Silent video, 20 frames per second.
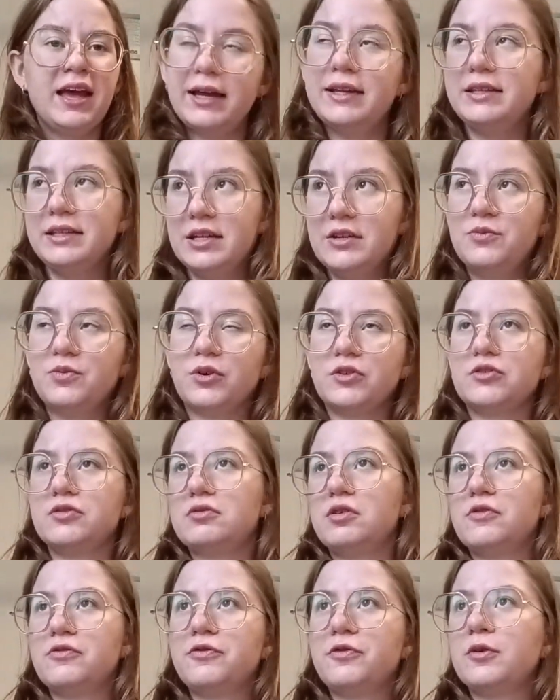I did want to
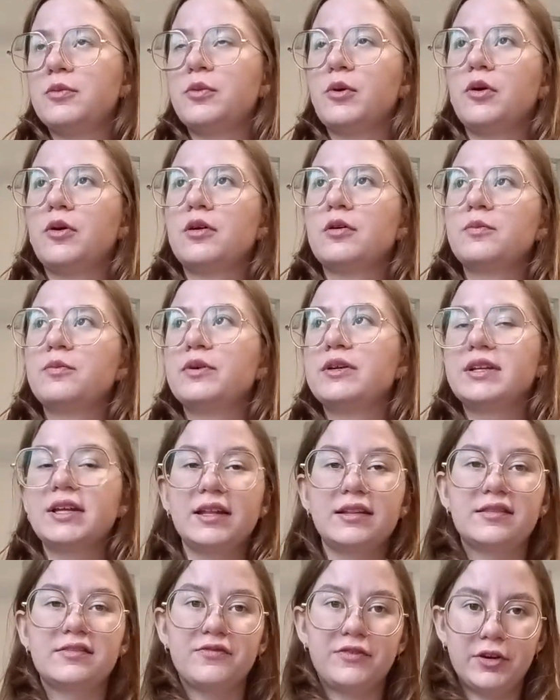go for a walk, but
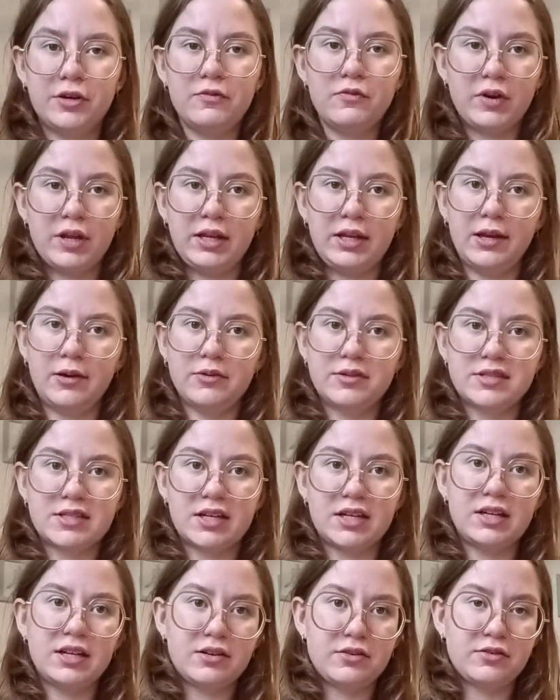it's very rainy
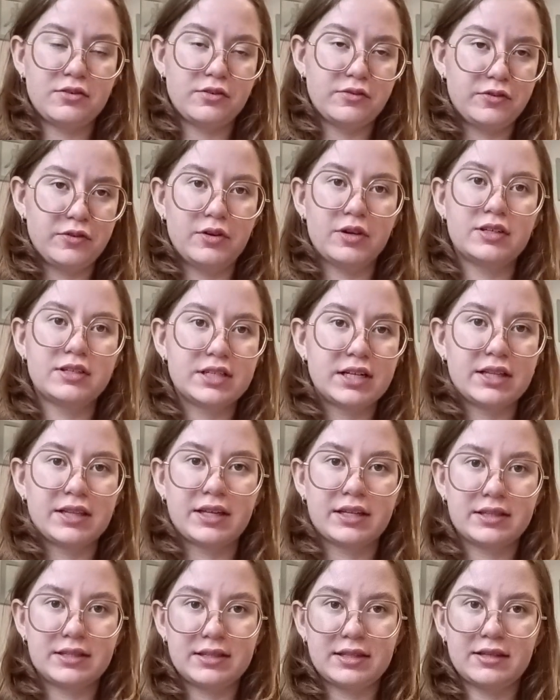outside. I don't know if you can tell
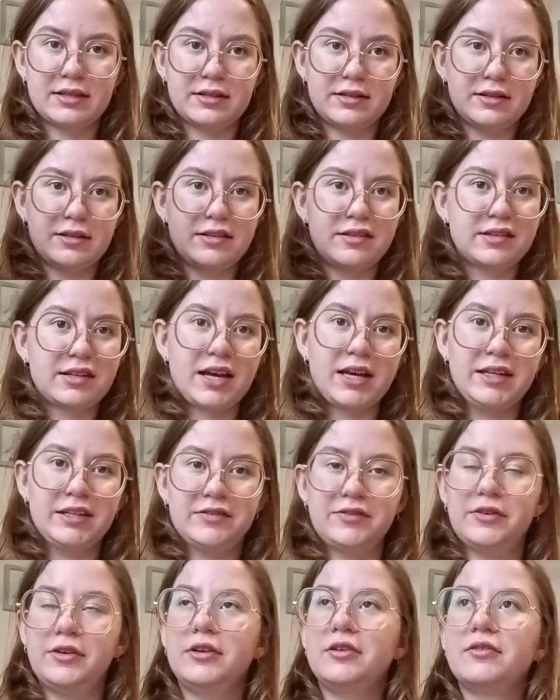that the sky is
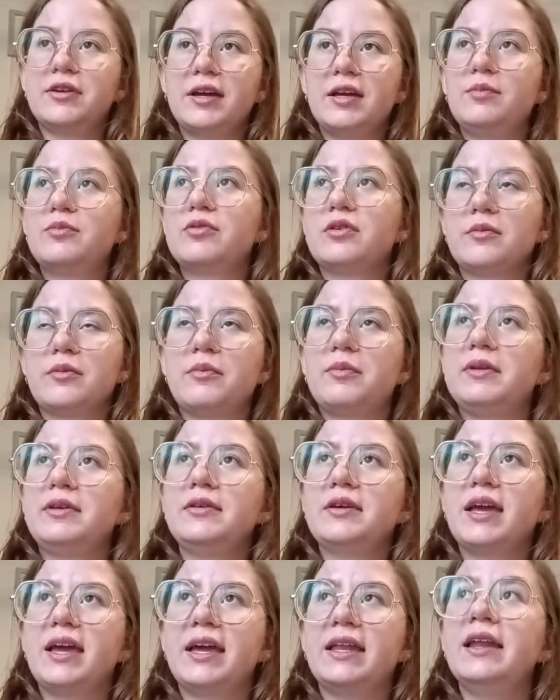very gray. Probably you
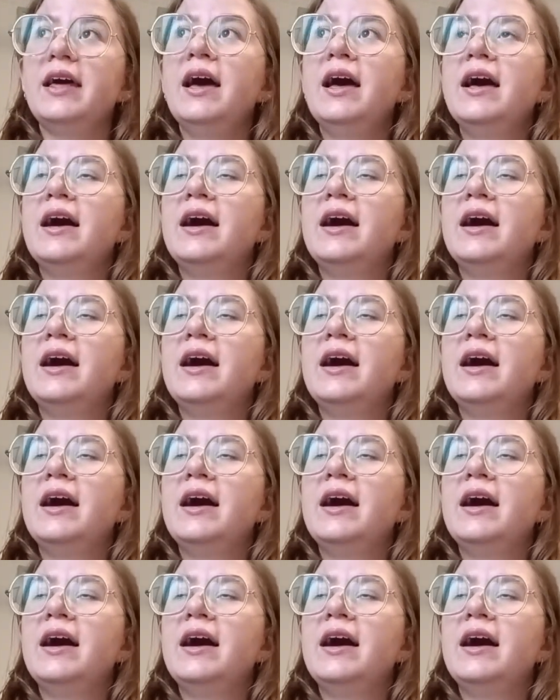can.